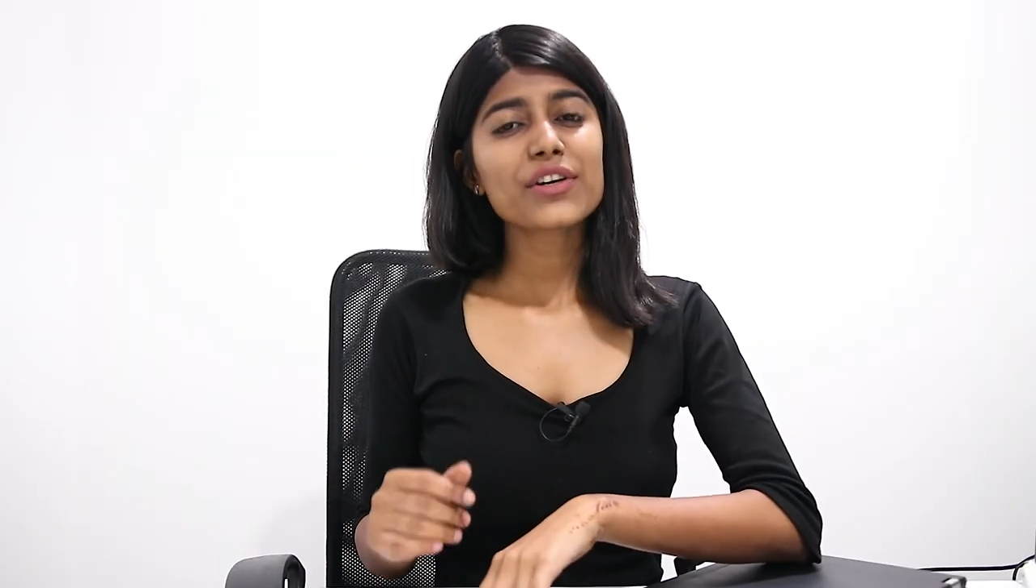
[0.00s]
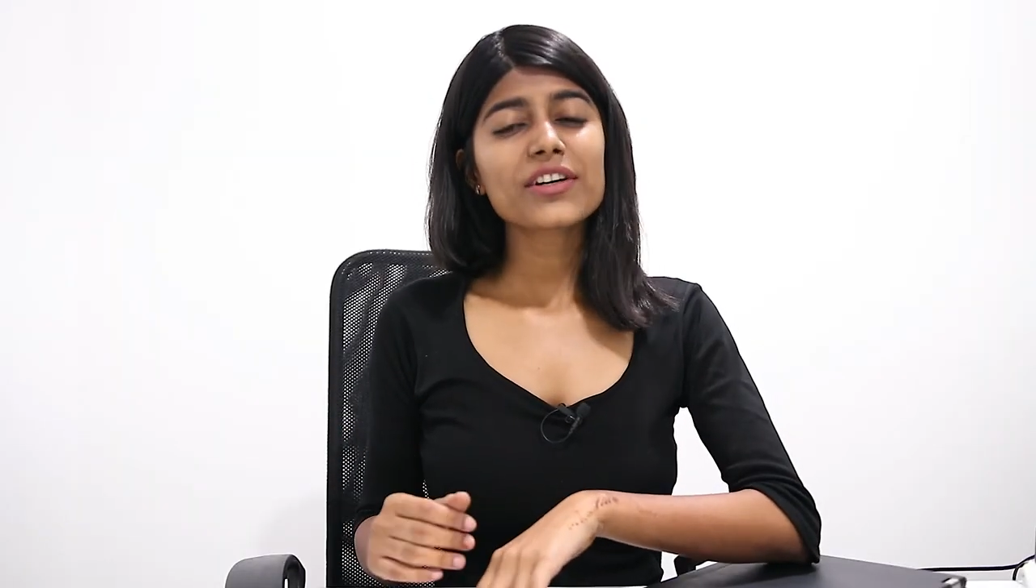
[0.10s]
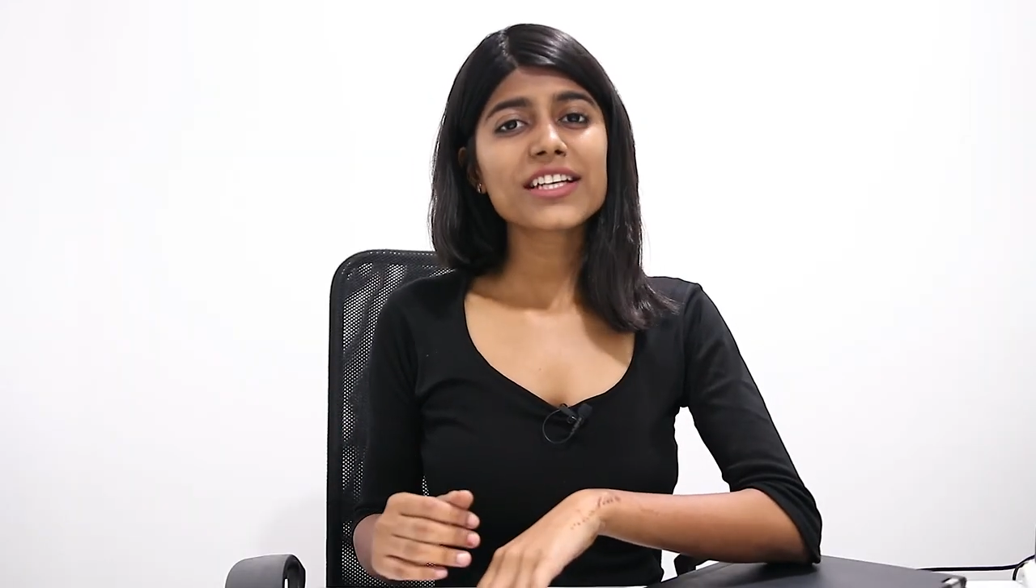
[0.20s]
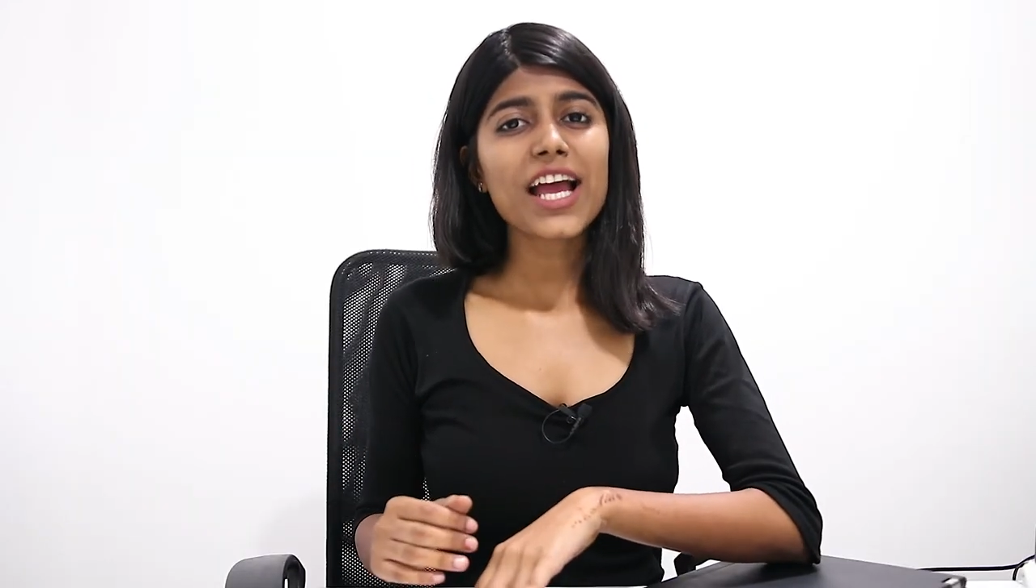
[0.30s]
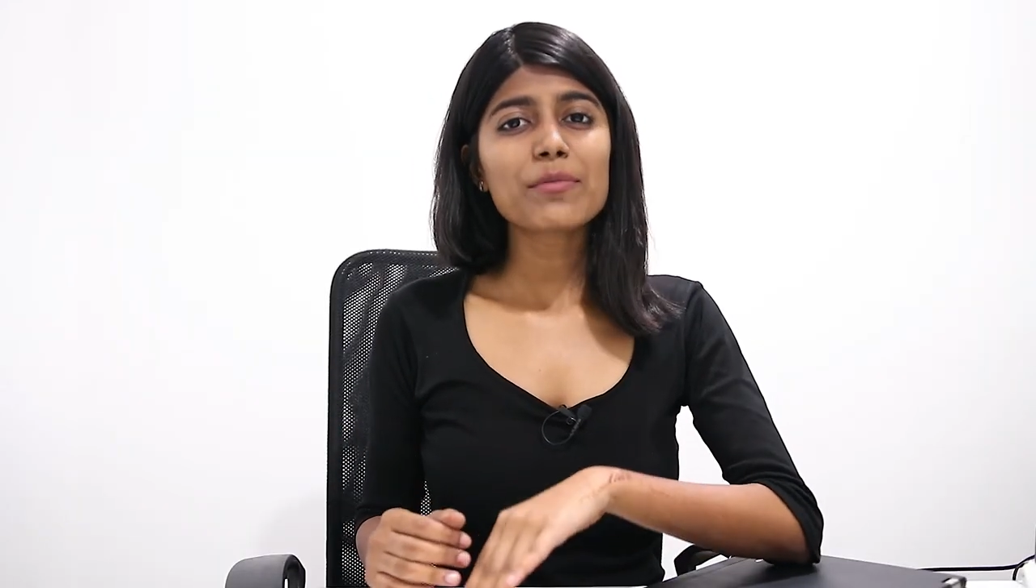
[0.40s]

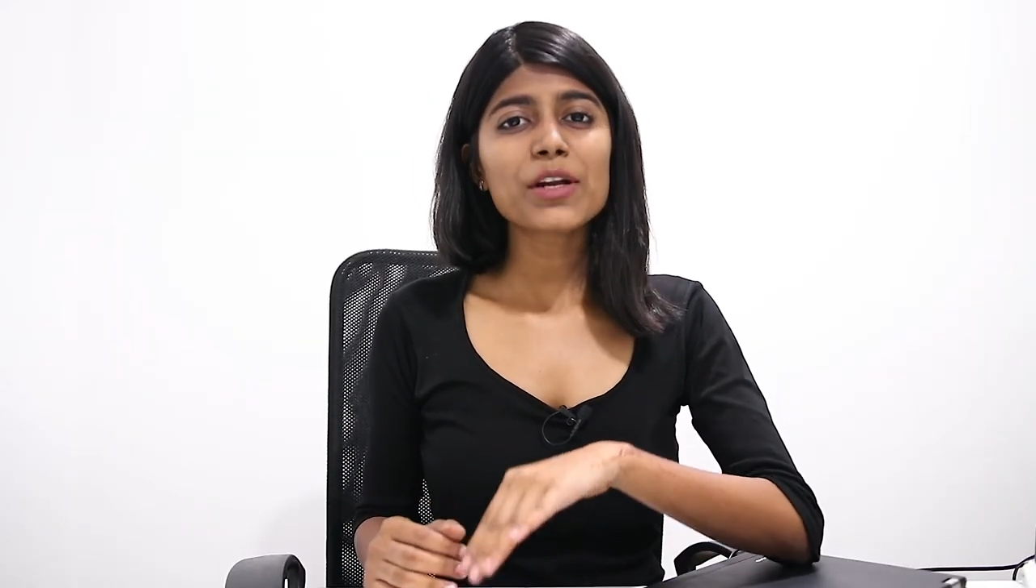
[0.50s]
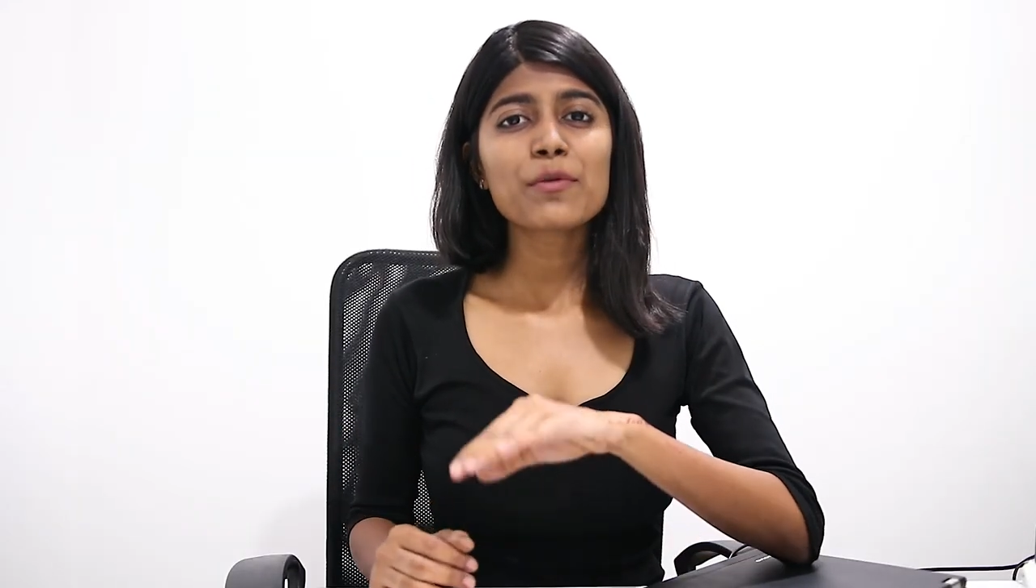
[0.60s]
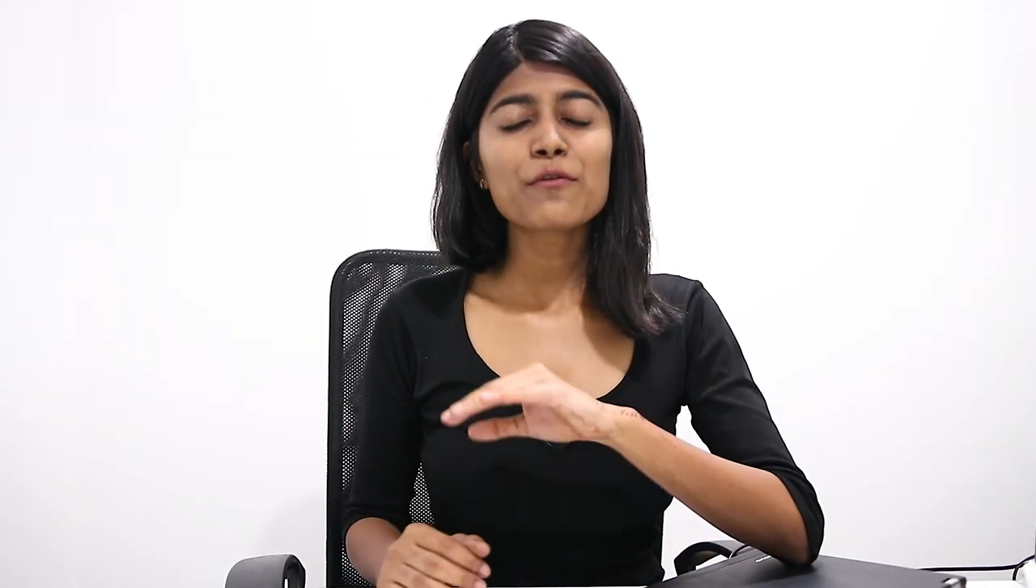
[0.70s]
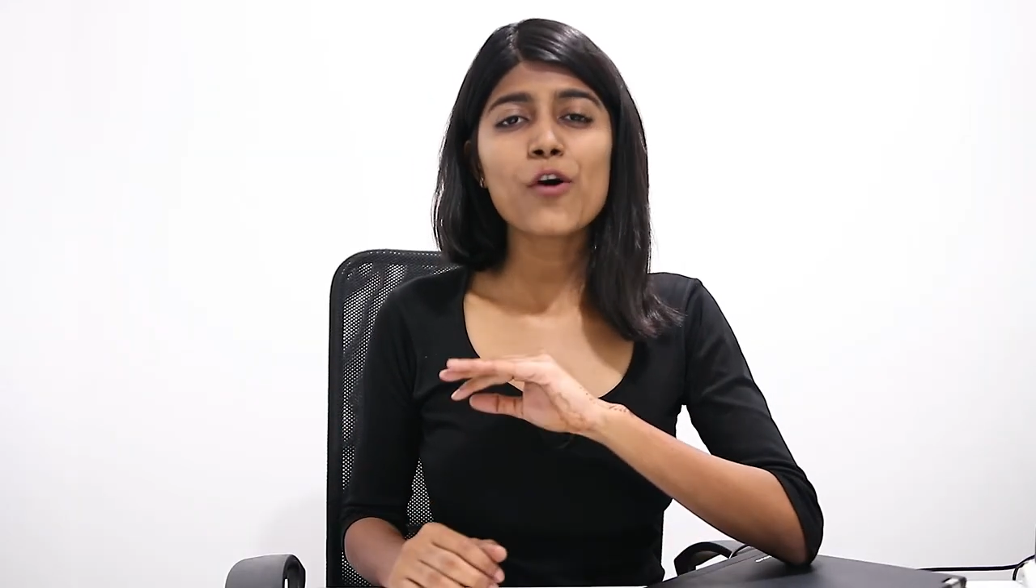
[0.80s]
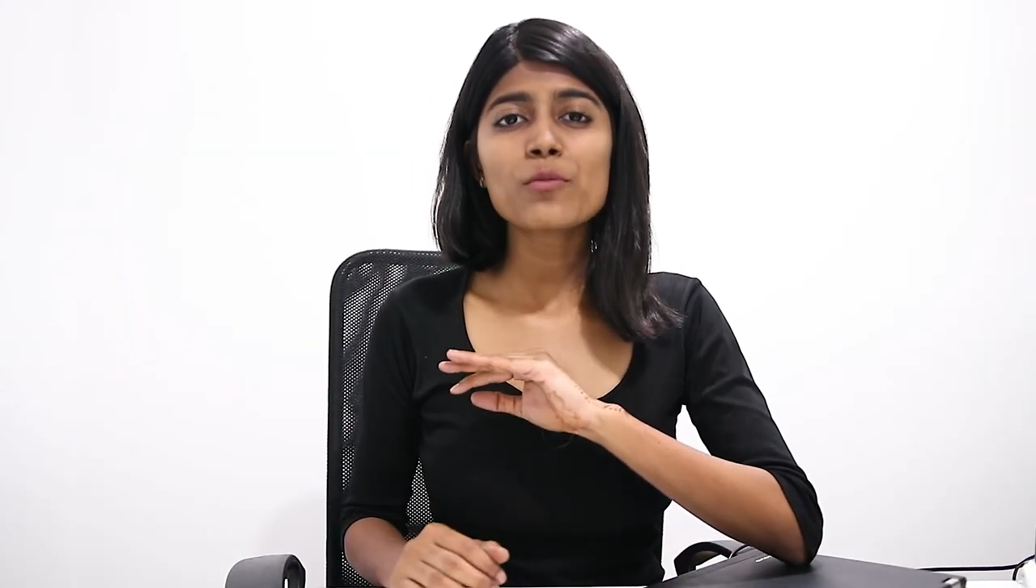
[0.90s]
rear camera
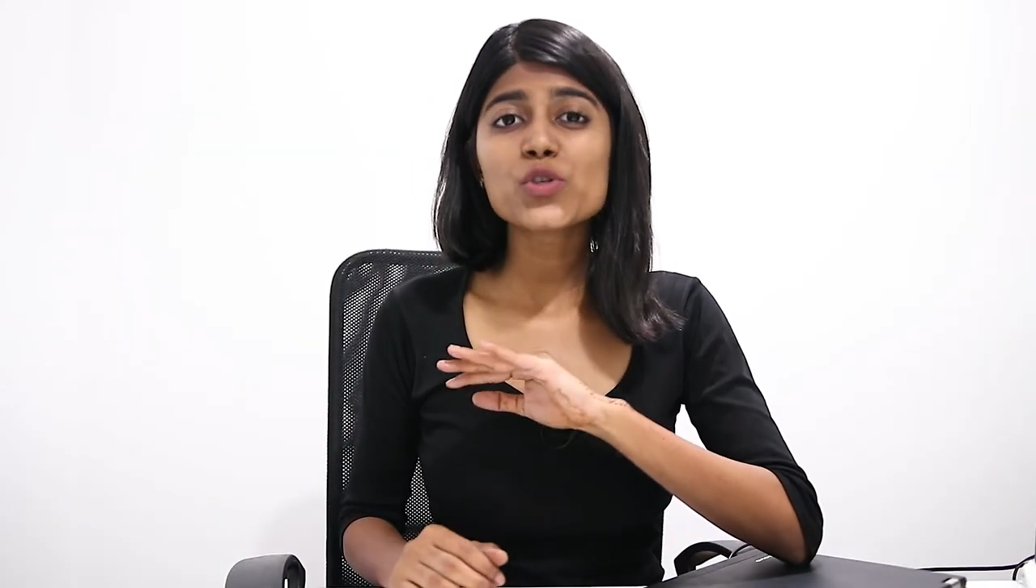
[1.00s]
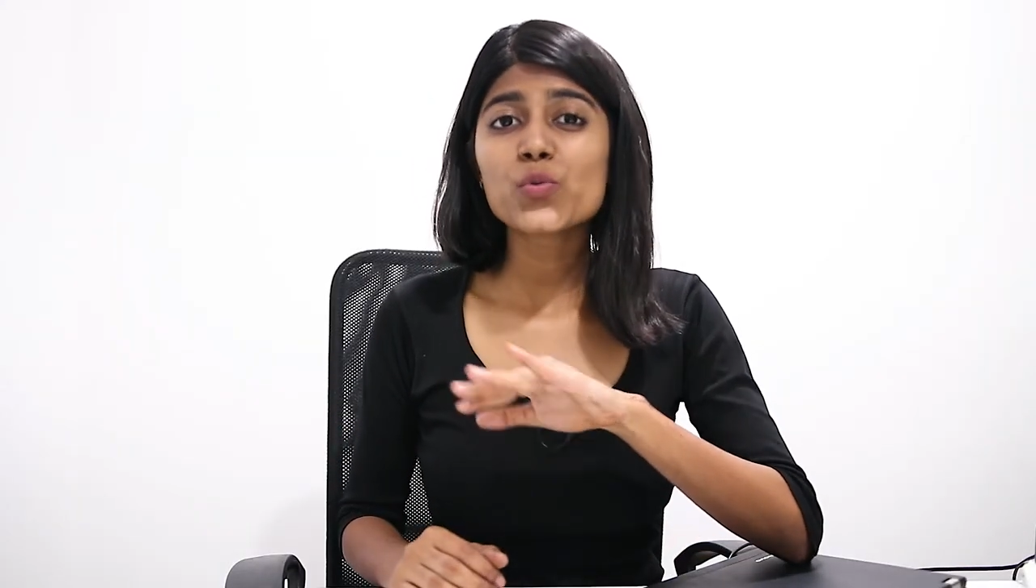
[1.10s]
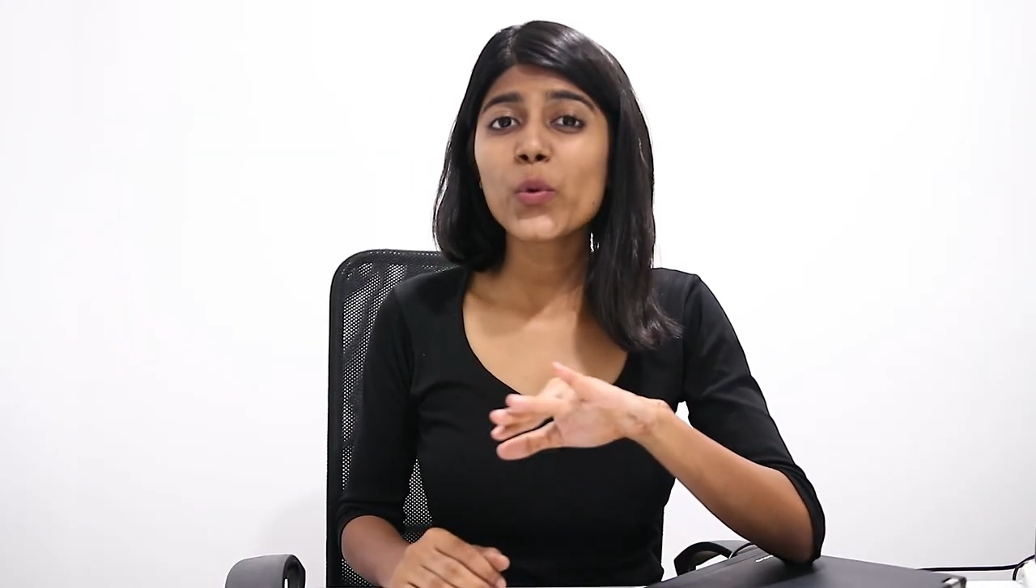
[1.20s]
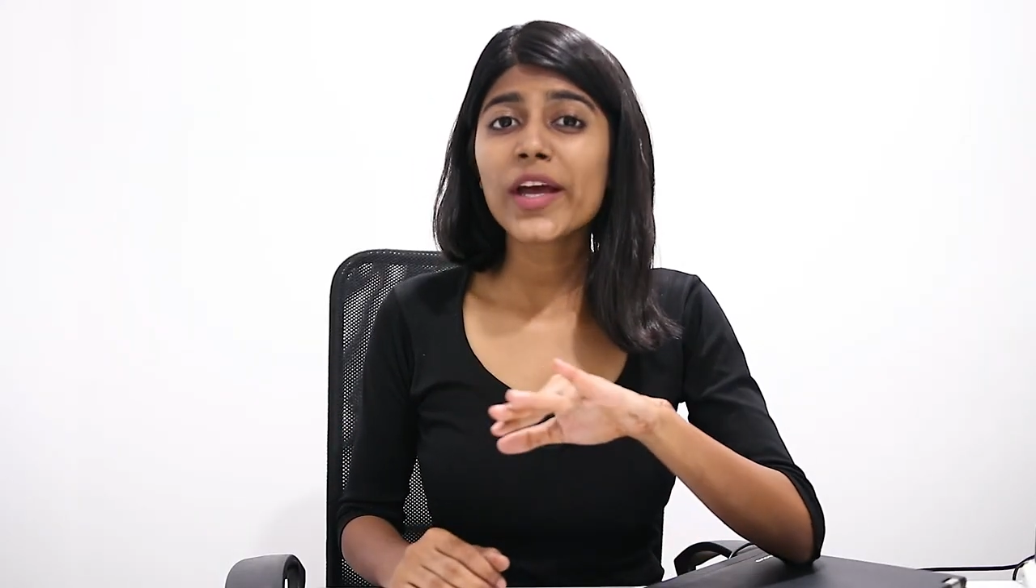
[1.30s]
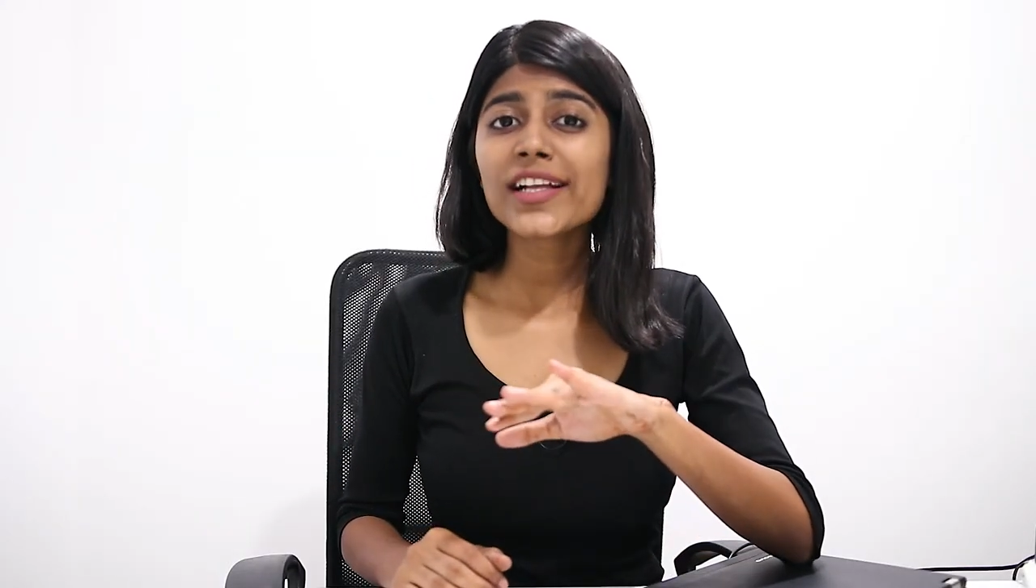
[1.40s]
performed
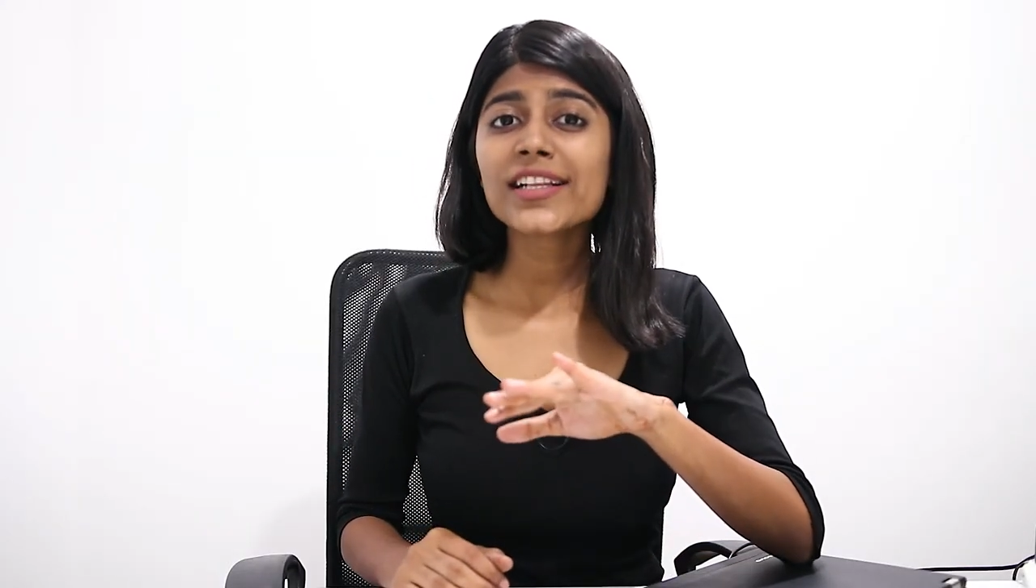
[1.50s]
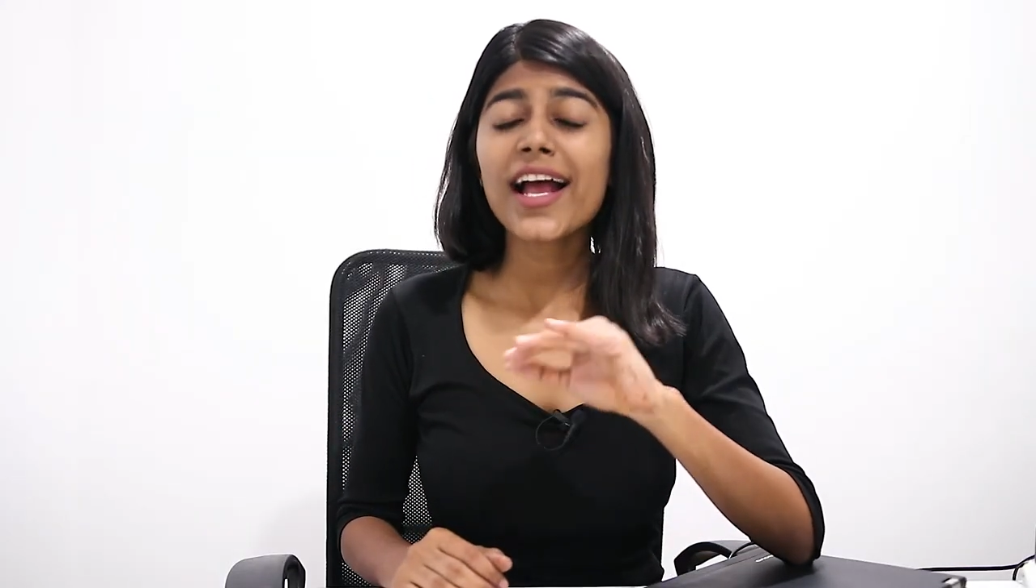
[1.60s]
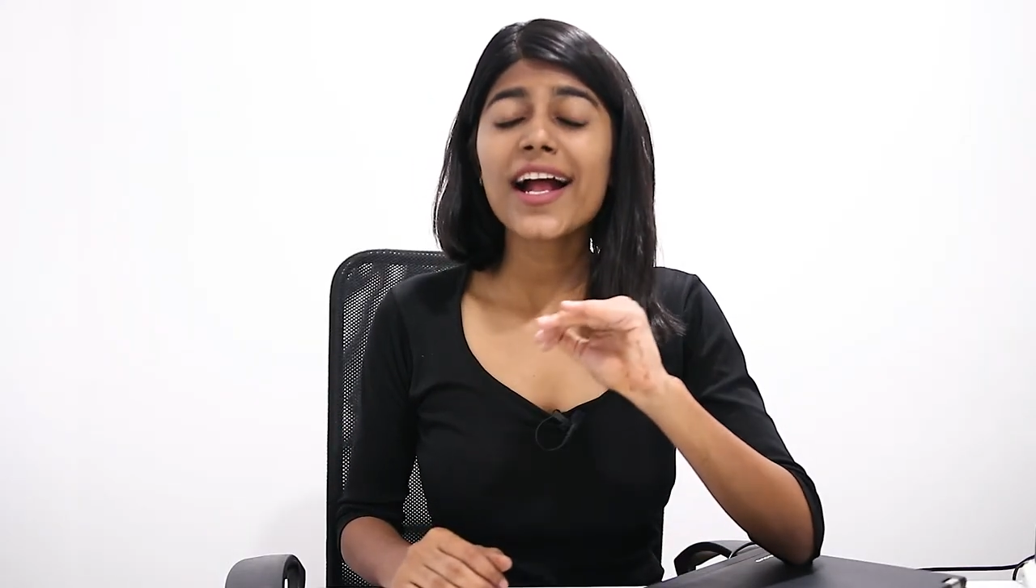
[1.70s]
well